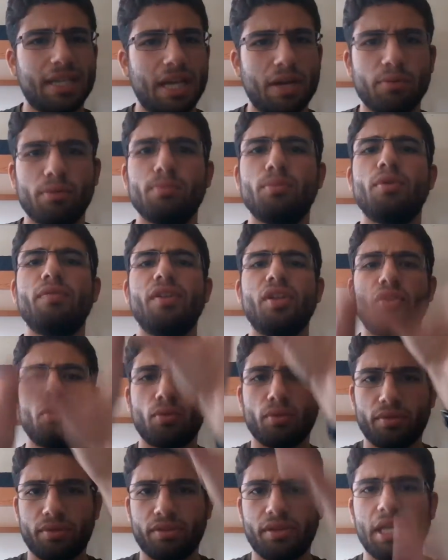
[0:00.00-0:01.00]
Now we're moving
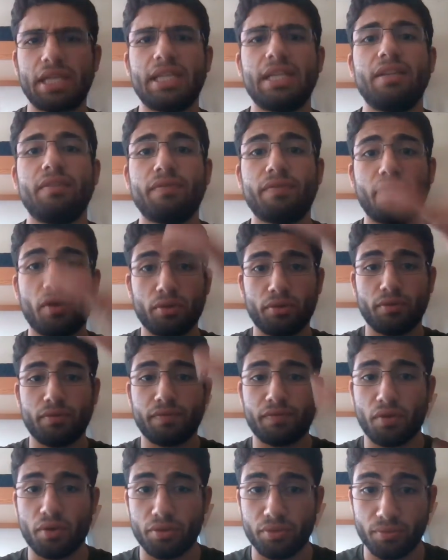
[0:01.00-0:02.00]
north and getting farther and
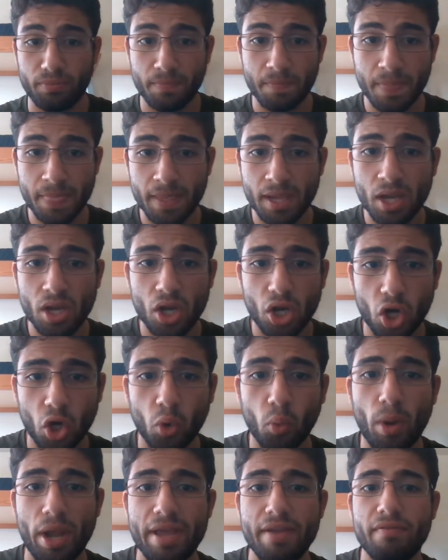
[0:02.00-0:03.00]
farther
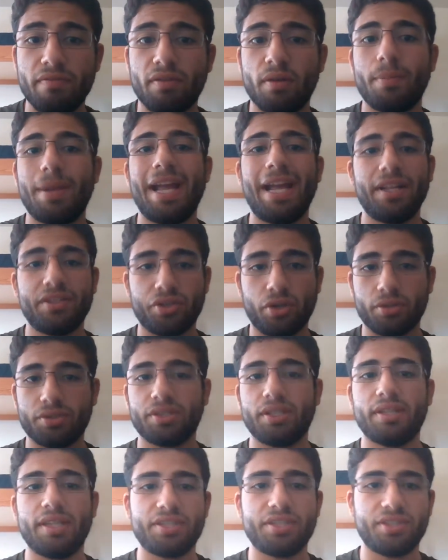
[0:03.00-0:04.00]
away from
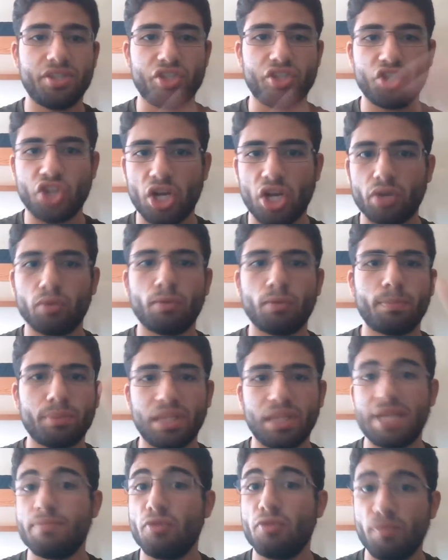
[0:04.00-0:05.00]
Antarctica. That's a general
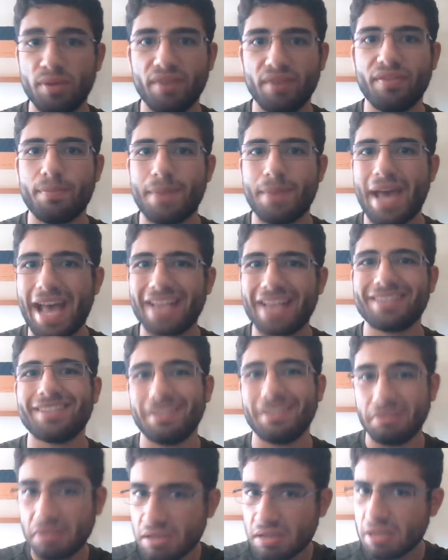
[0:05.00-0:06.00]
plate movement of the past,
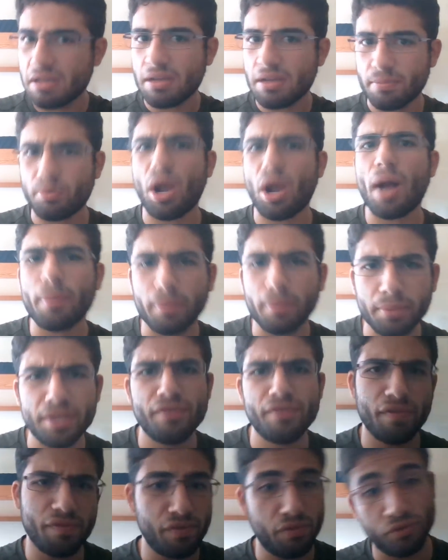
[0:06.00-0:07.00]
and probably
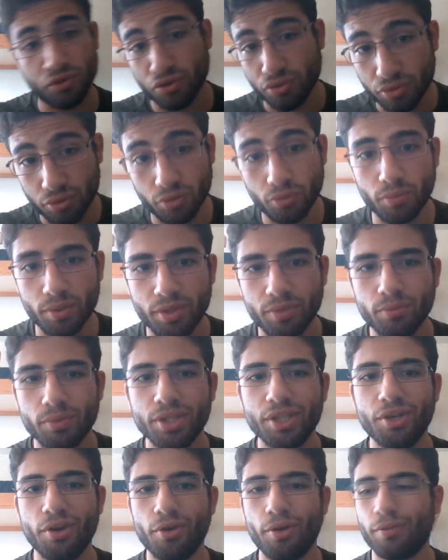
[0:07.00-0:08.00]
of the future too. We
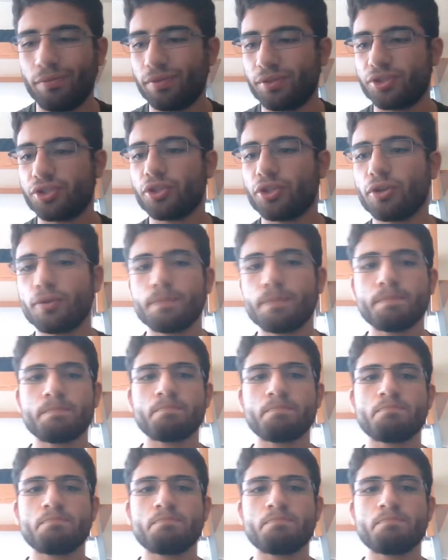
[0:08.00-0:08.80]
really don't know for sure.